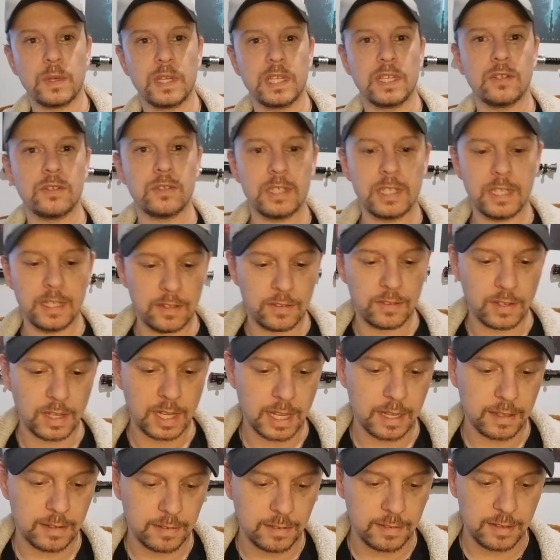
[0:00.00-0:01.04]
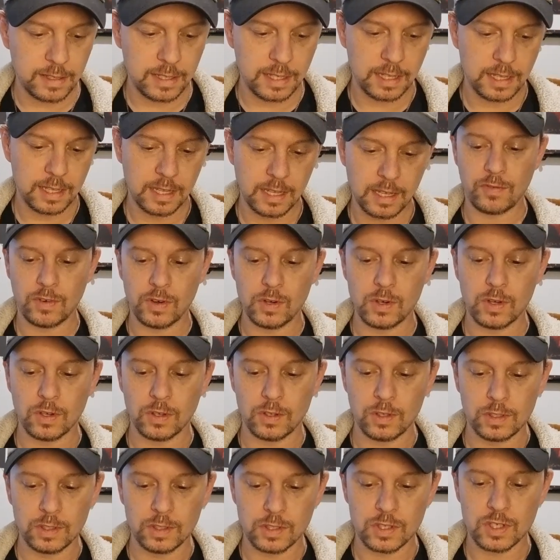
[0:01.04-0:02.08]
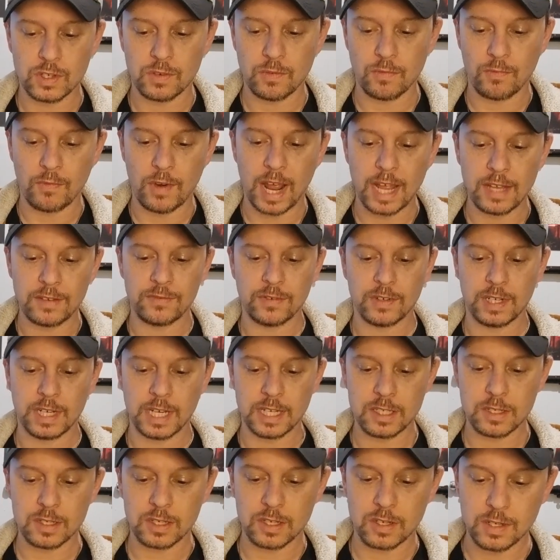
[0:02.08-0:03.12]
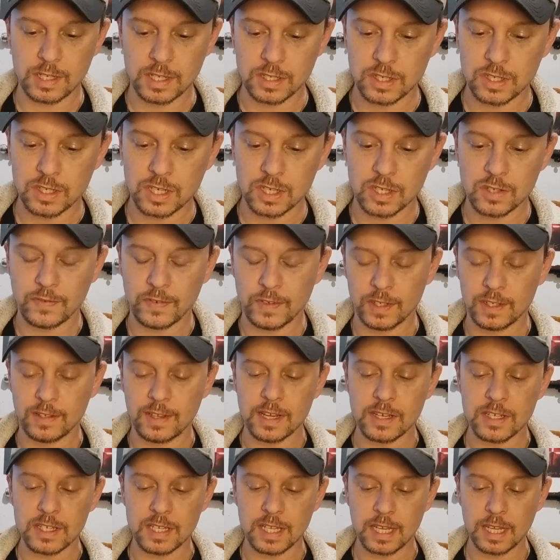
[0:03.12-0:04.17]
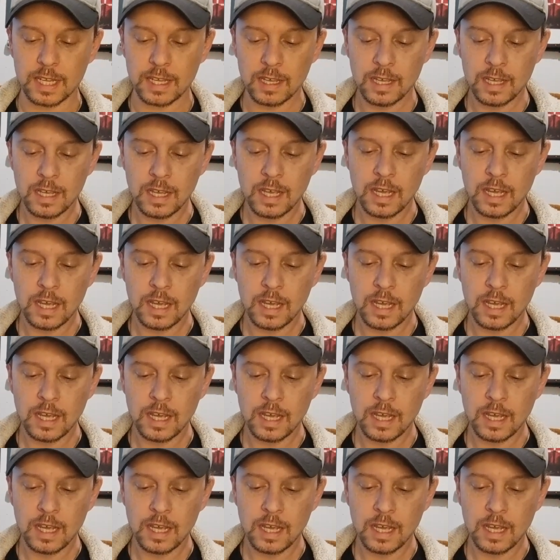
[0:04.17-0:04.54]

We do need to get the vocals right for this. So this is just for testing.